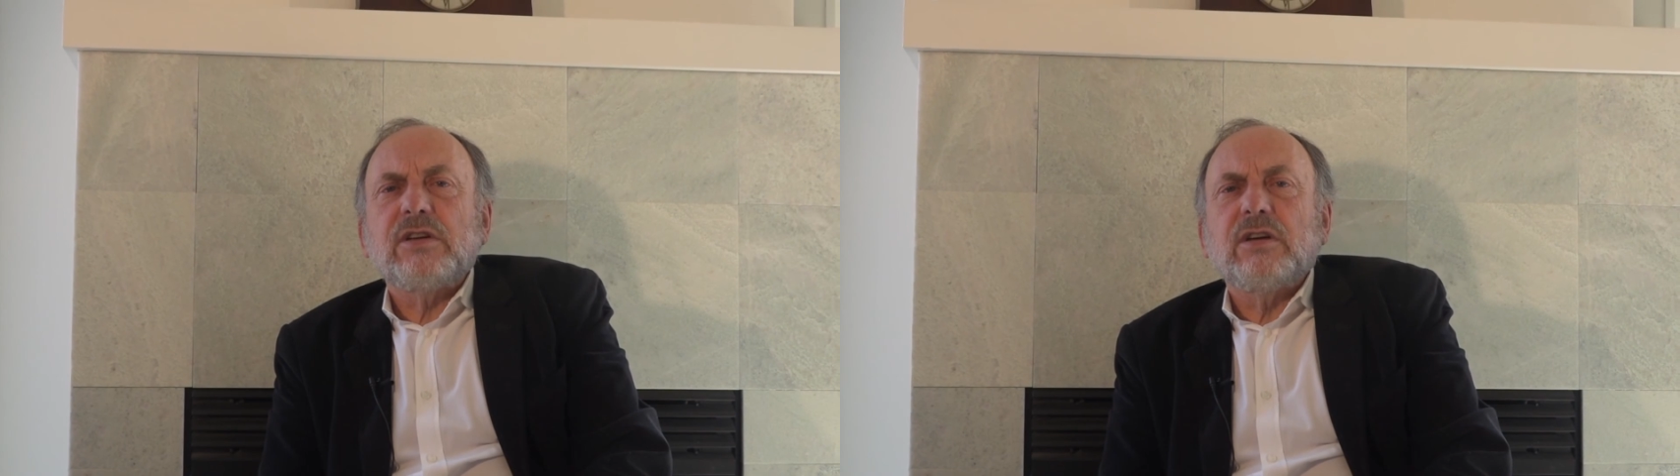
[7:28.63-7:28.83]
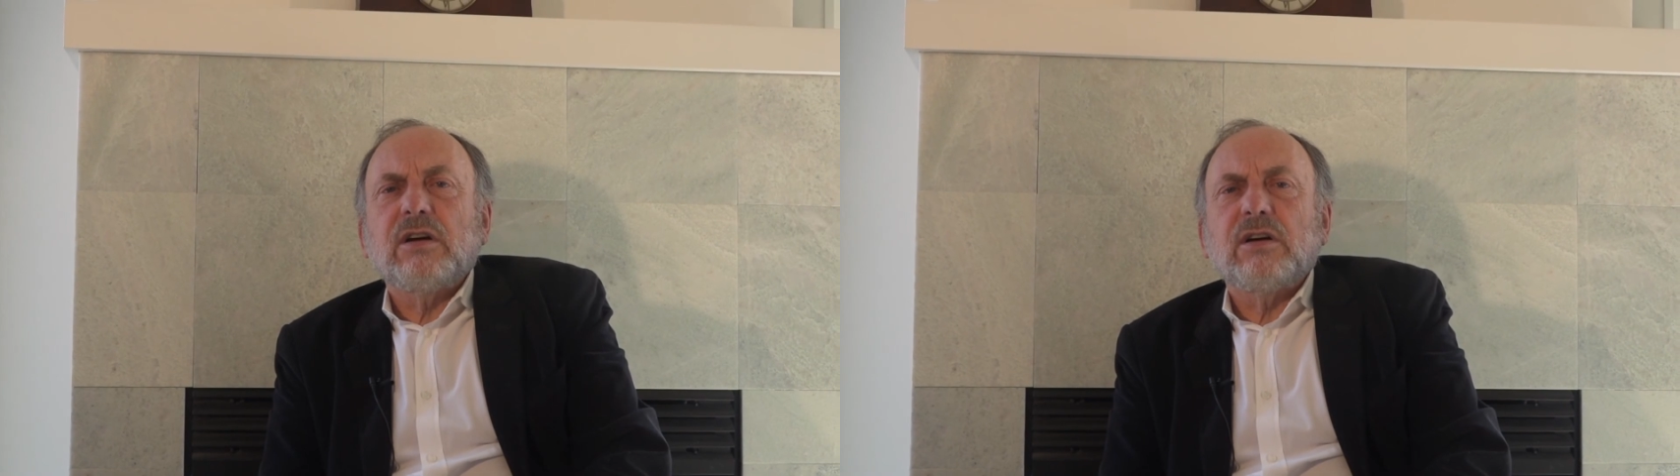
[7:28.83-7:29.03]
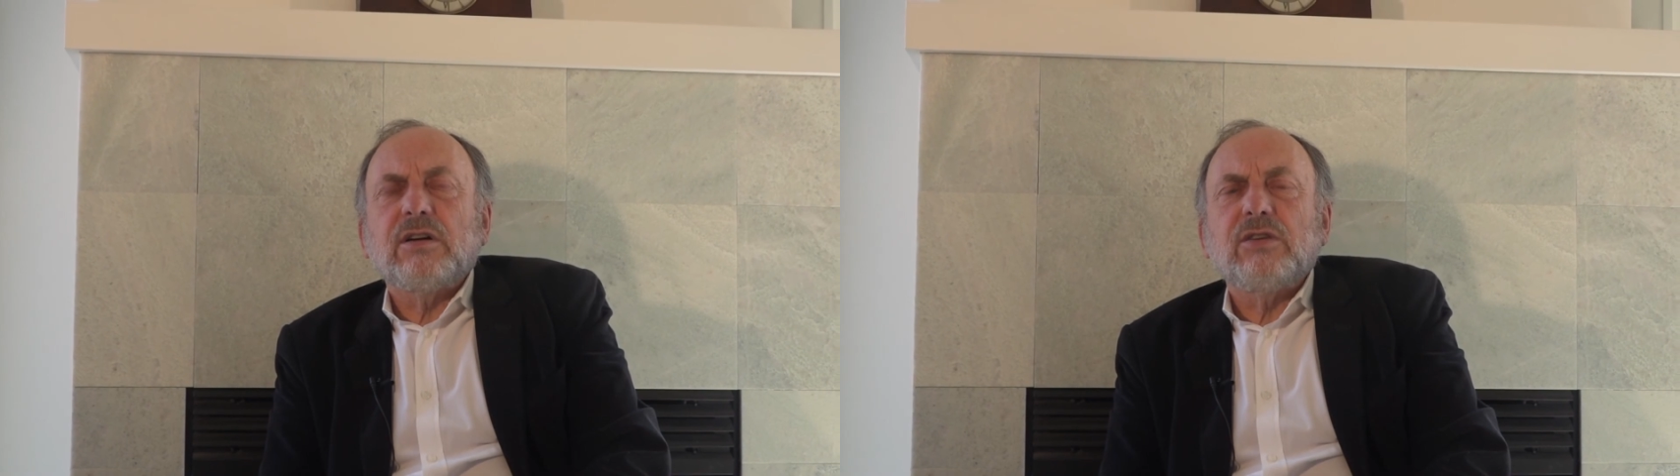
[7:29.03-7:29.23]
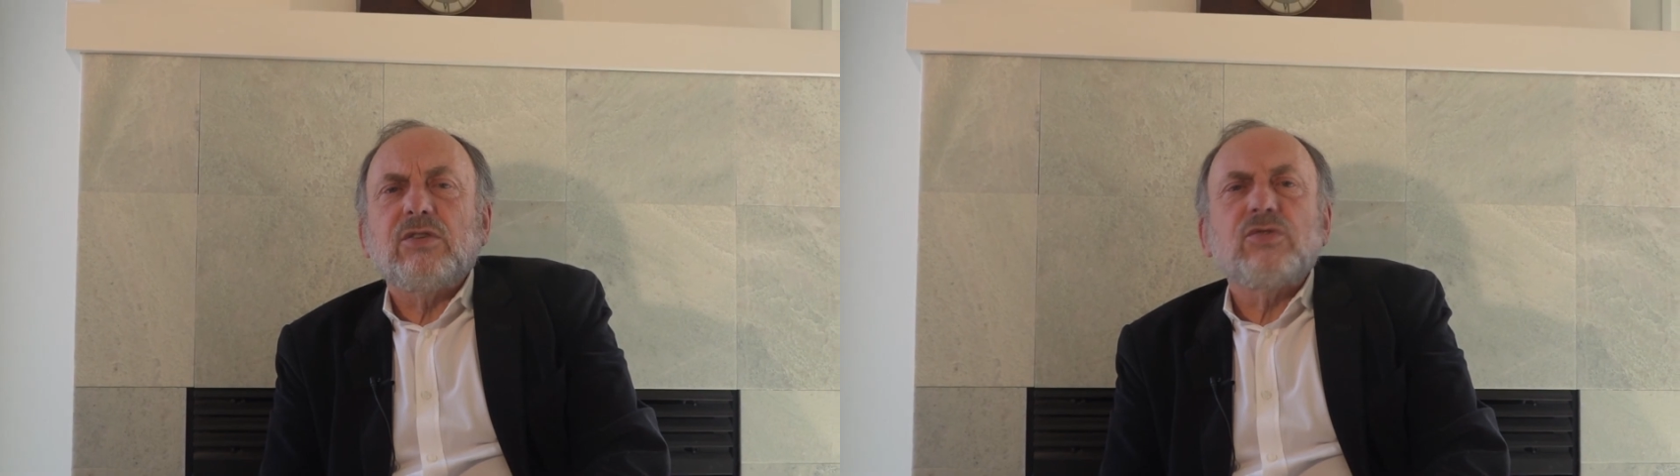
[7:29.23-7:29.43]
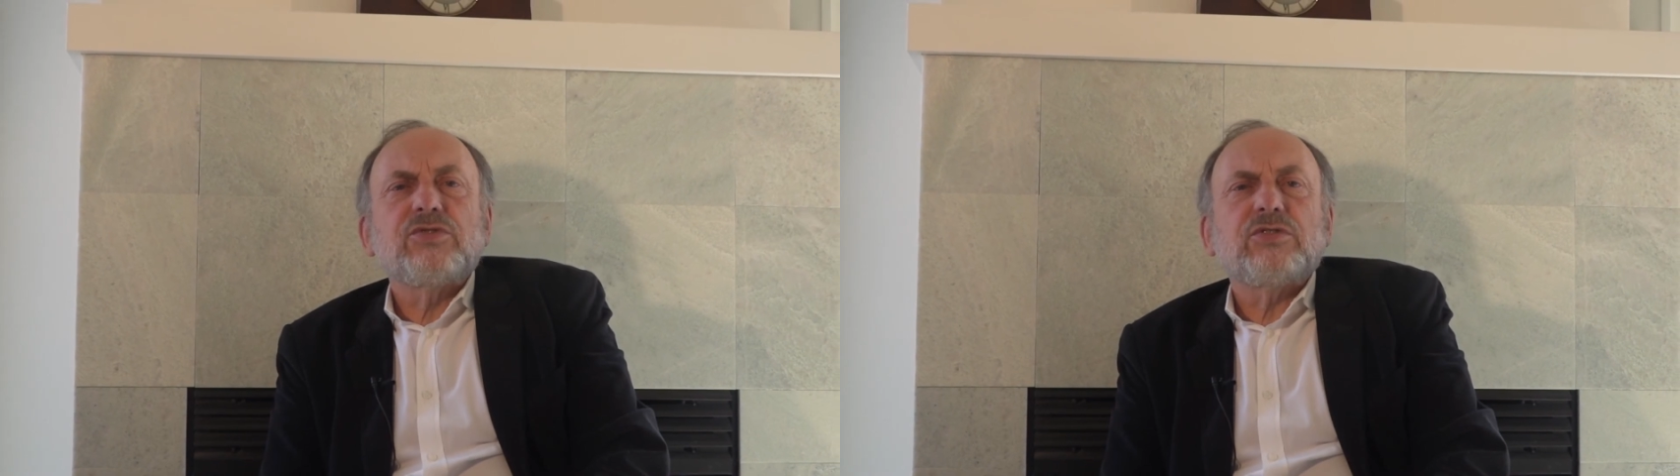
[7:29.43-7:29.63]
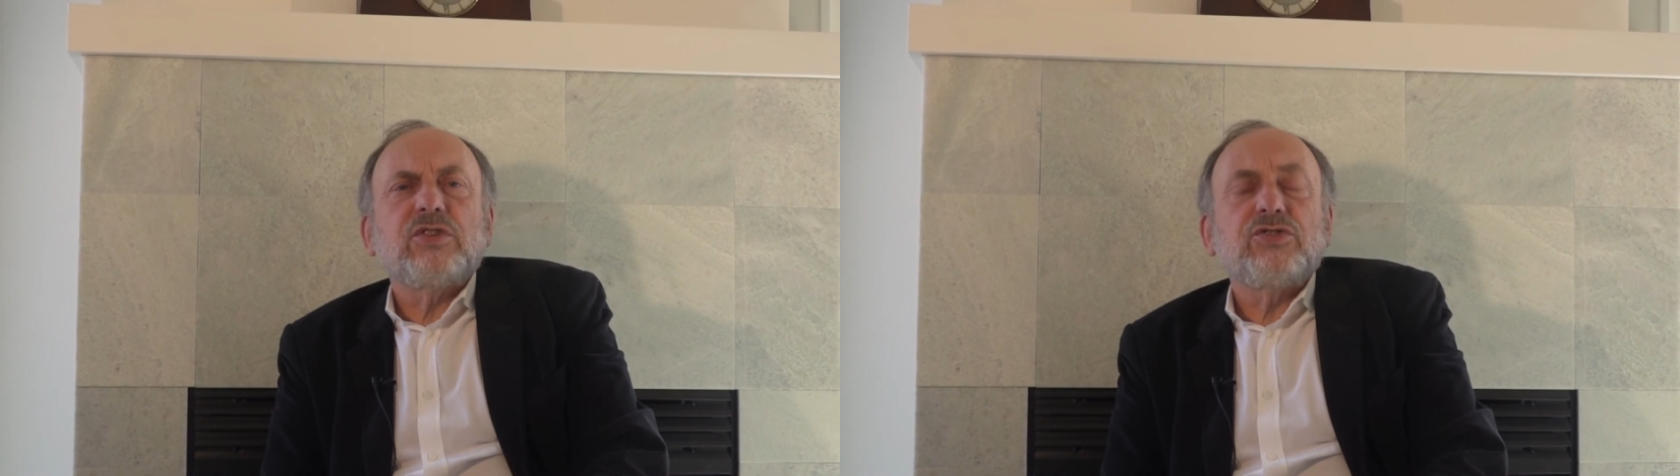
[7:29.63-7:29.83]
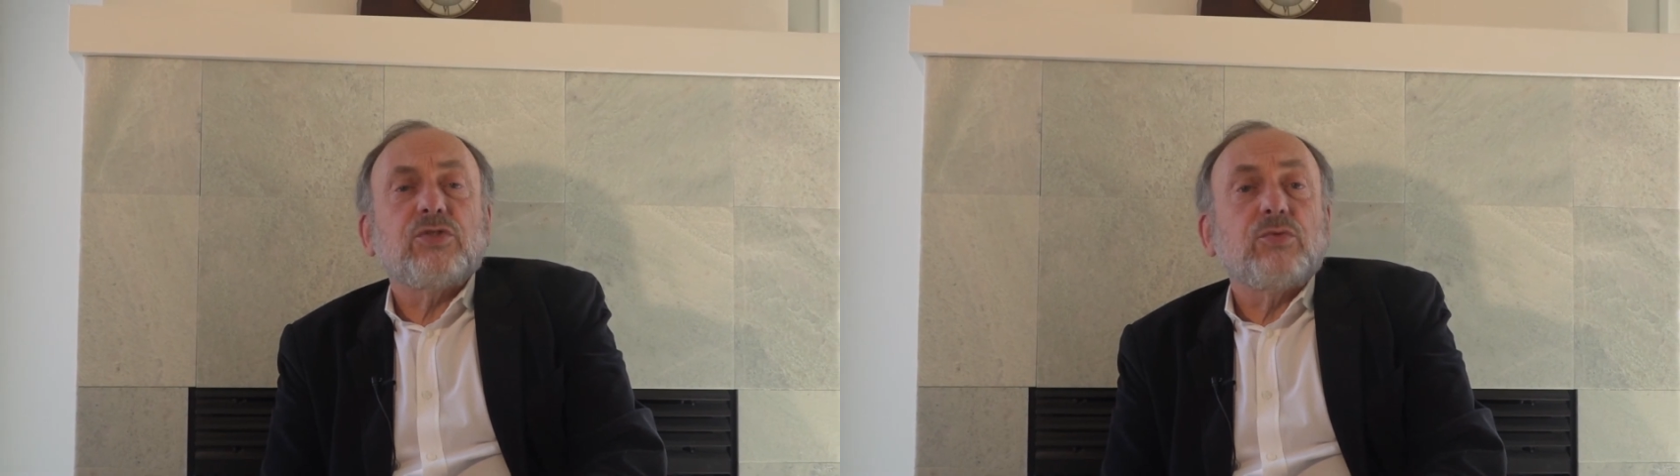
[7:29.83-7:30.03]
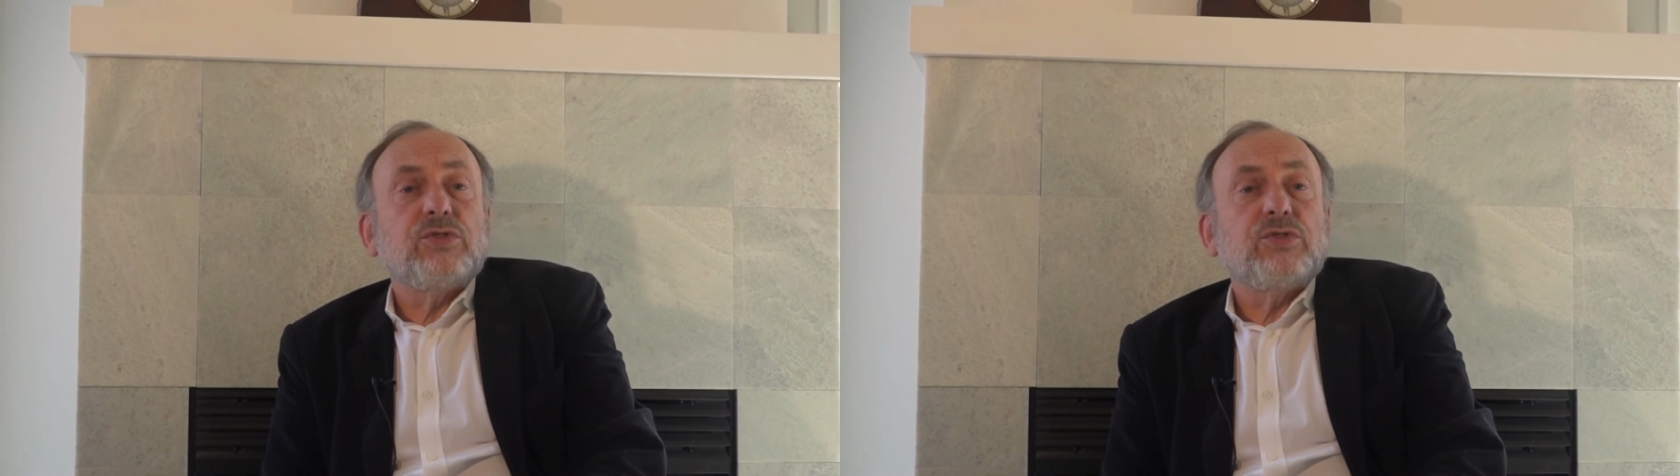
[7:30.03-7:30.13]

in our induced tissue